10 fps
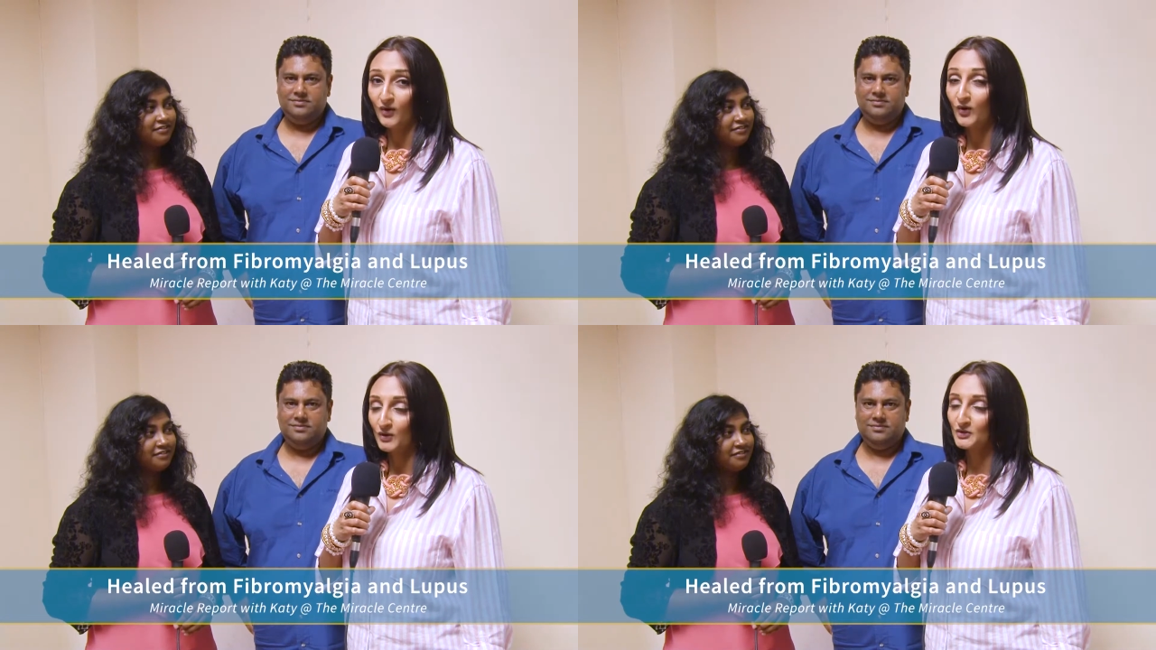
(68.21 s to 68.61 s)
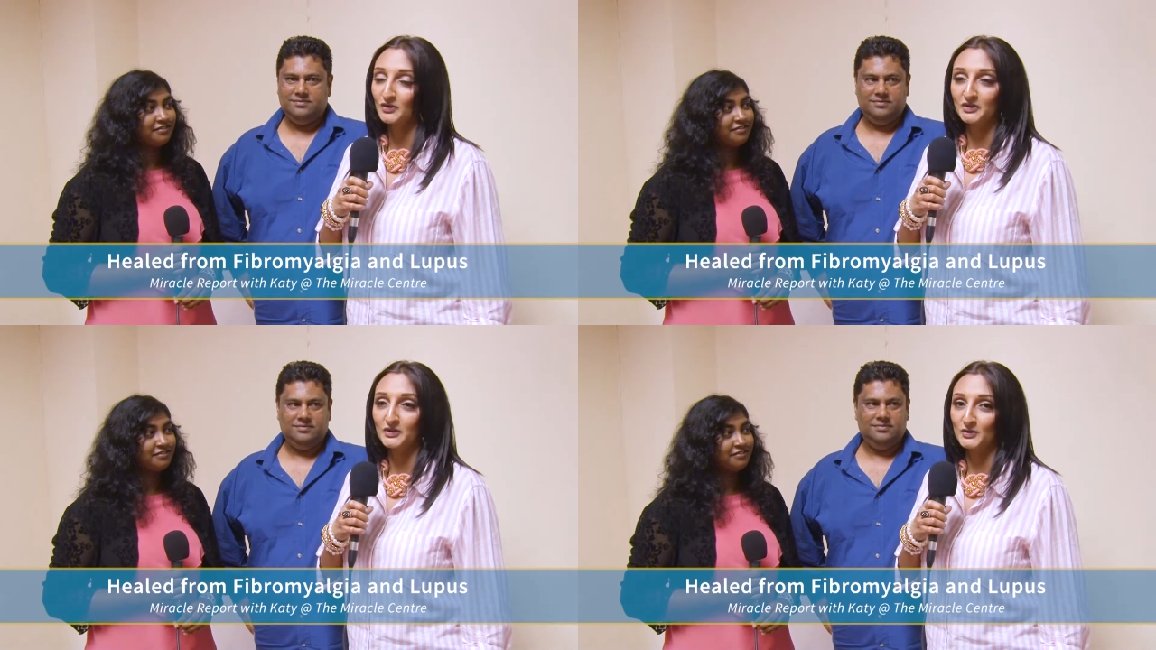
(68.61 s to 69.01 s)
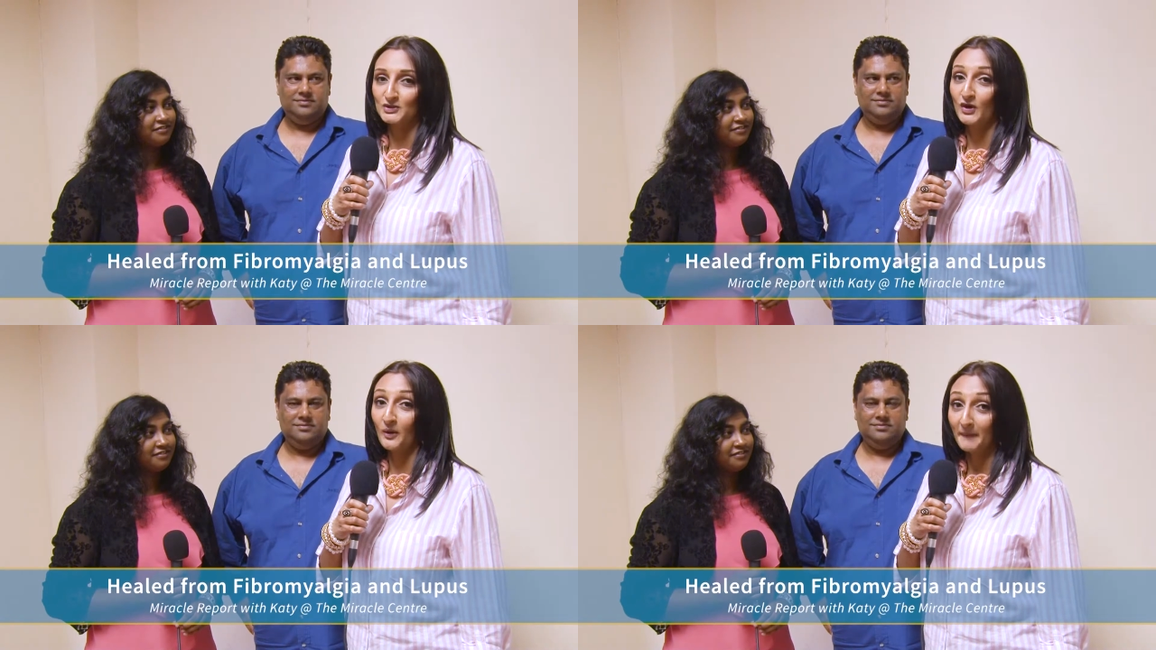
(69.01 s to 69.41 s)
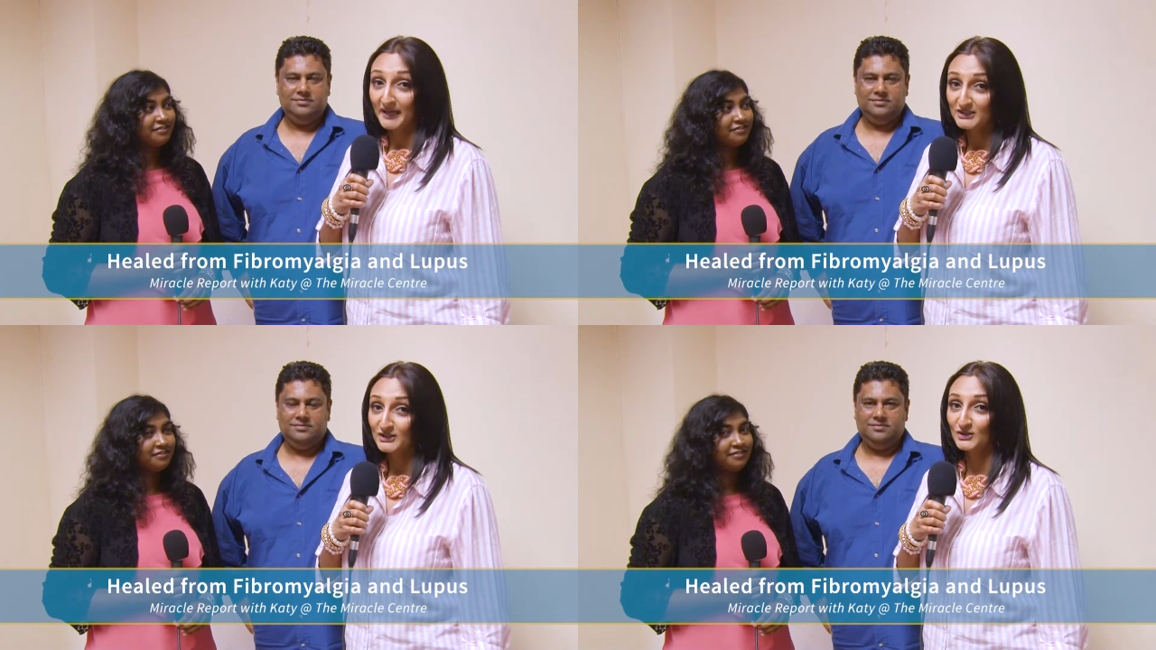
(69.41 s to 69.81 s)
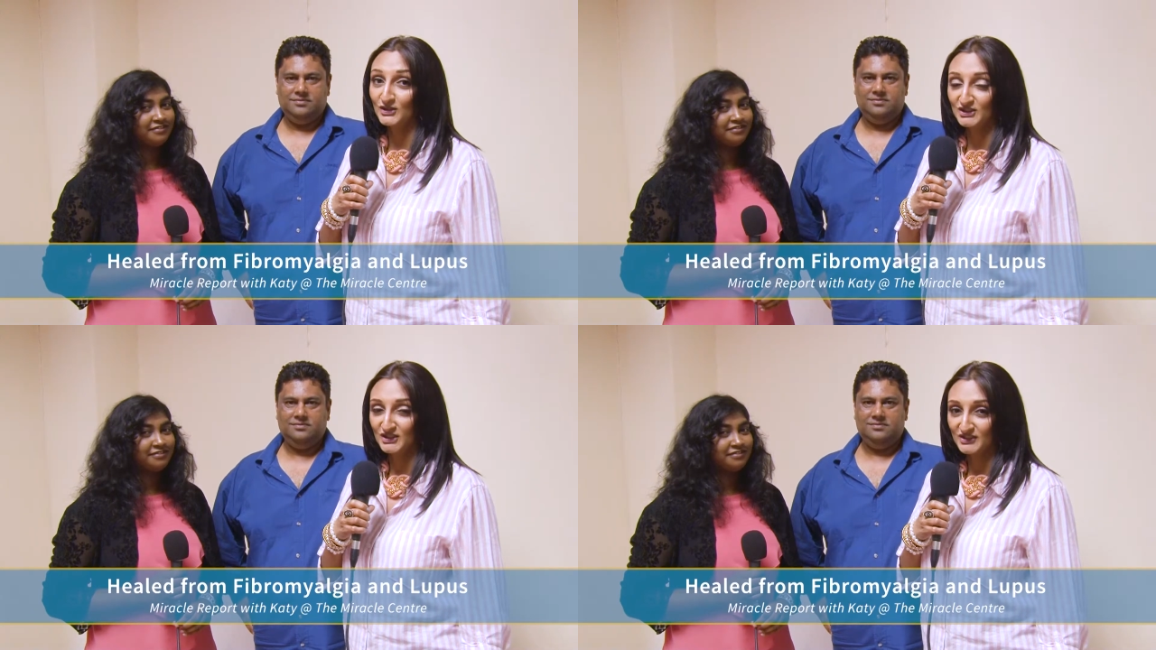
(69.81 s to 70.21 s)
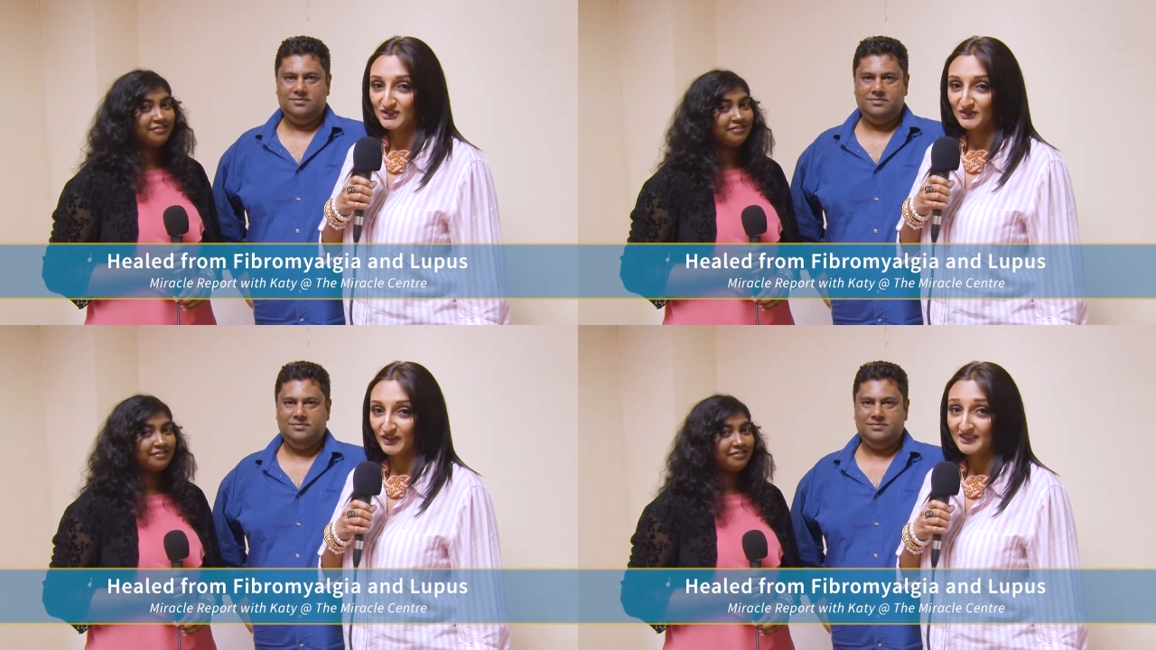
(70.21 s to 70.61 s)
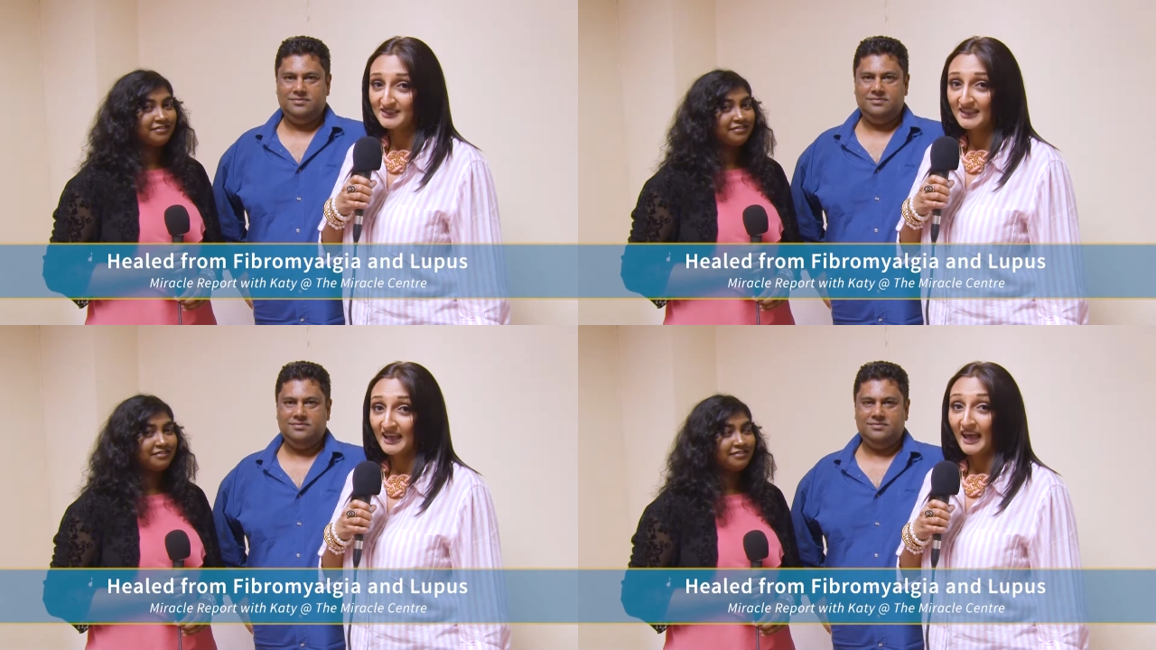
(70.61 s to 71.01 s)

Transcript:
Speaker 1: All glory goes to our mighty Lord Jesus Christ